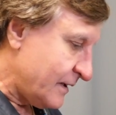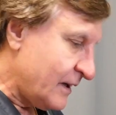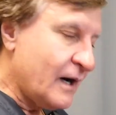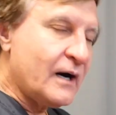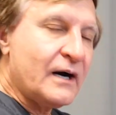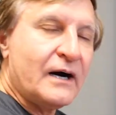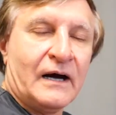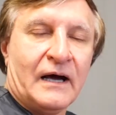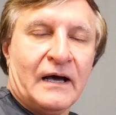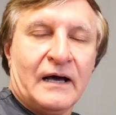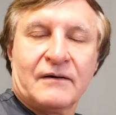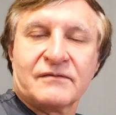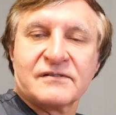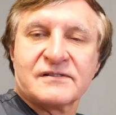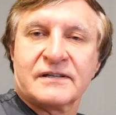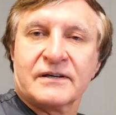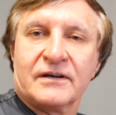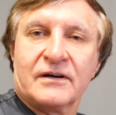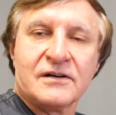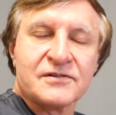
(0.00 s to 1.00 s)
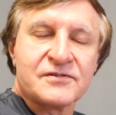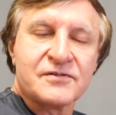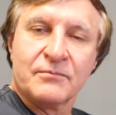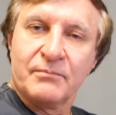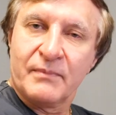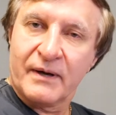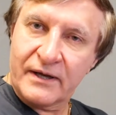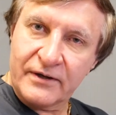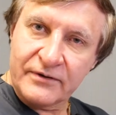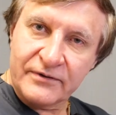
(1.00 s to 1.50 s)
Obviously, also
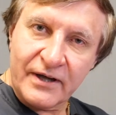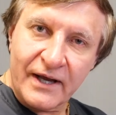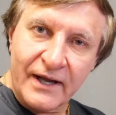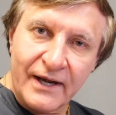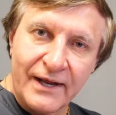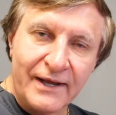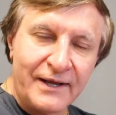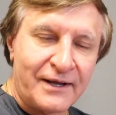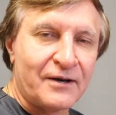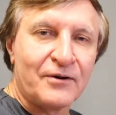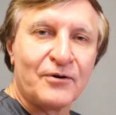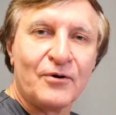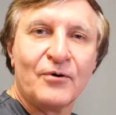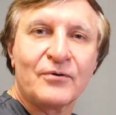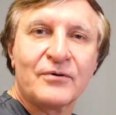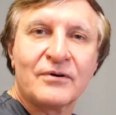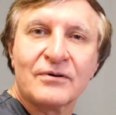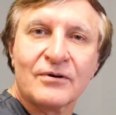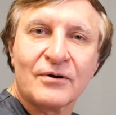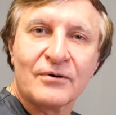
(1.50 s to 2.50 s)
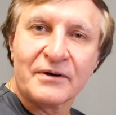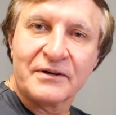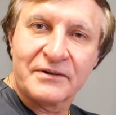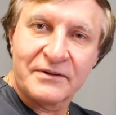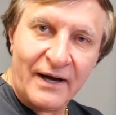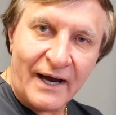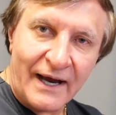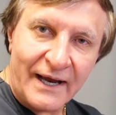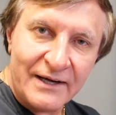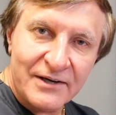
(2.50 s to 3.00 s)
meditating and a low
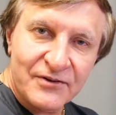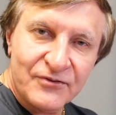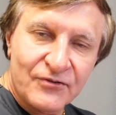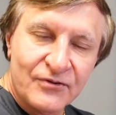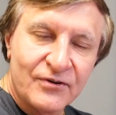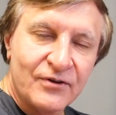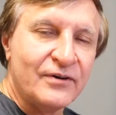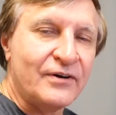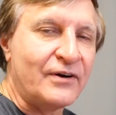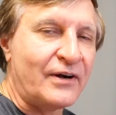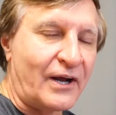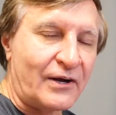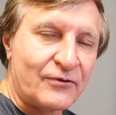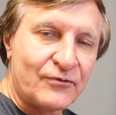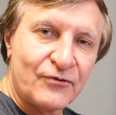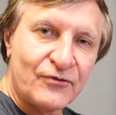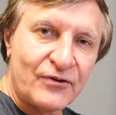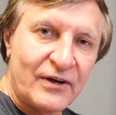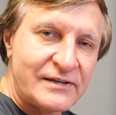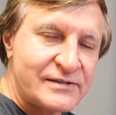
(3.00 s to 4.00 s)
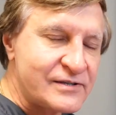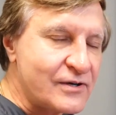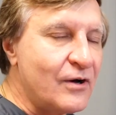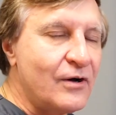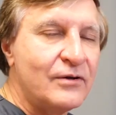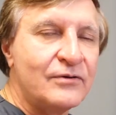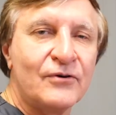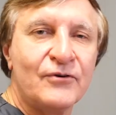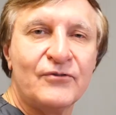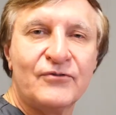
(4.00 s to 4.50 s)
caloric diet is good, and exercising,
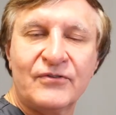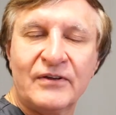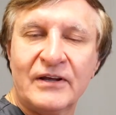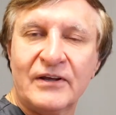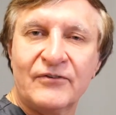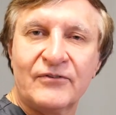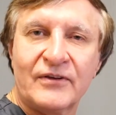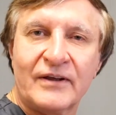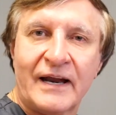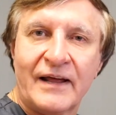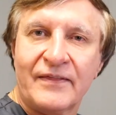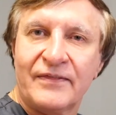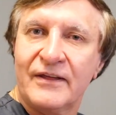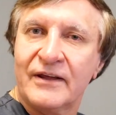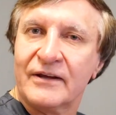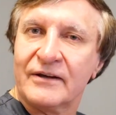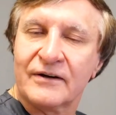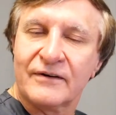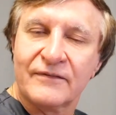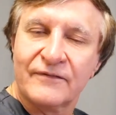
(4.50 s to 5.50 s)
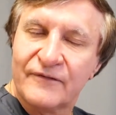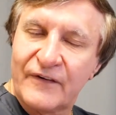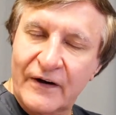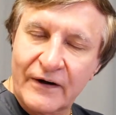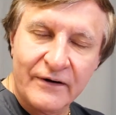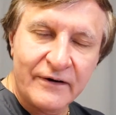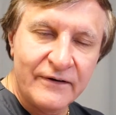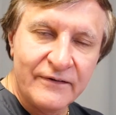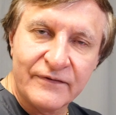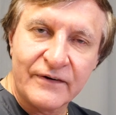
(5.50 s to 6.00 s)
all those things that I think are
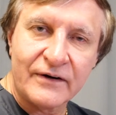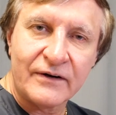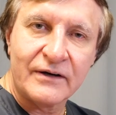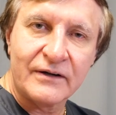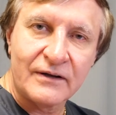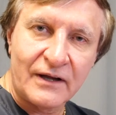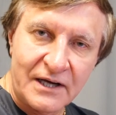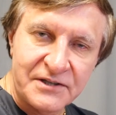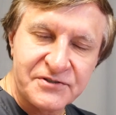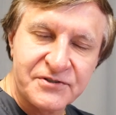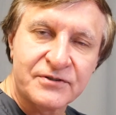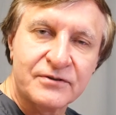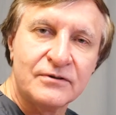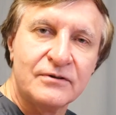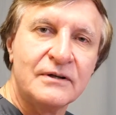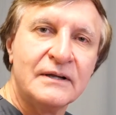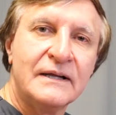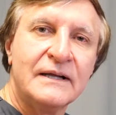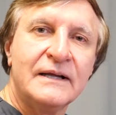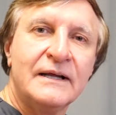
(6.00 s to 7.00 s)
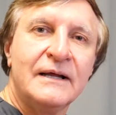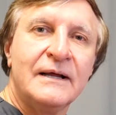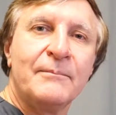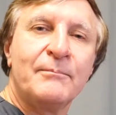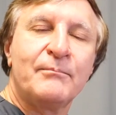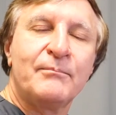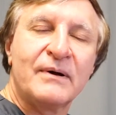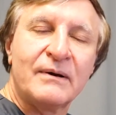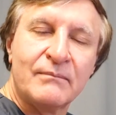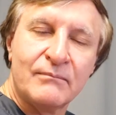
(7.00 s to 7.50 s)
very, very logical,
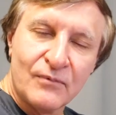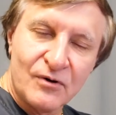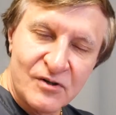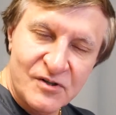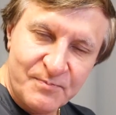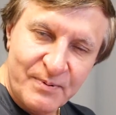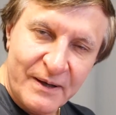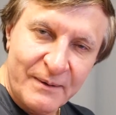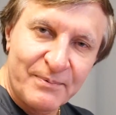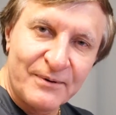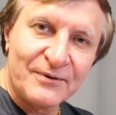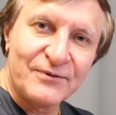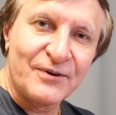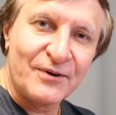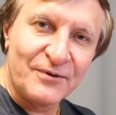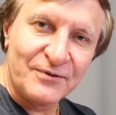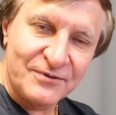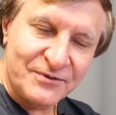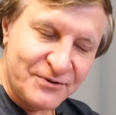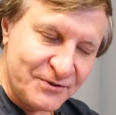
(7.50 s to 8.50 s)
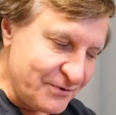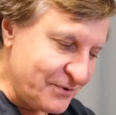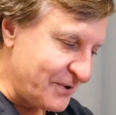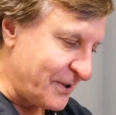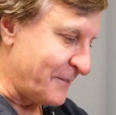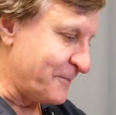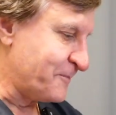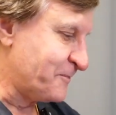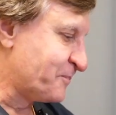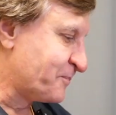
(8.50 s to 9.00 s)
but most people don't do
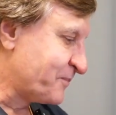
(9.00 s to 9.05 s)
them.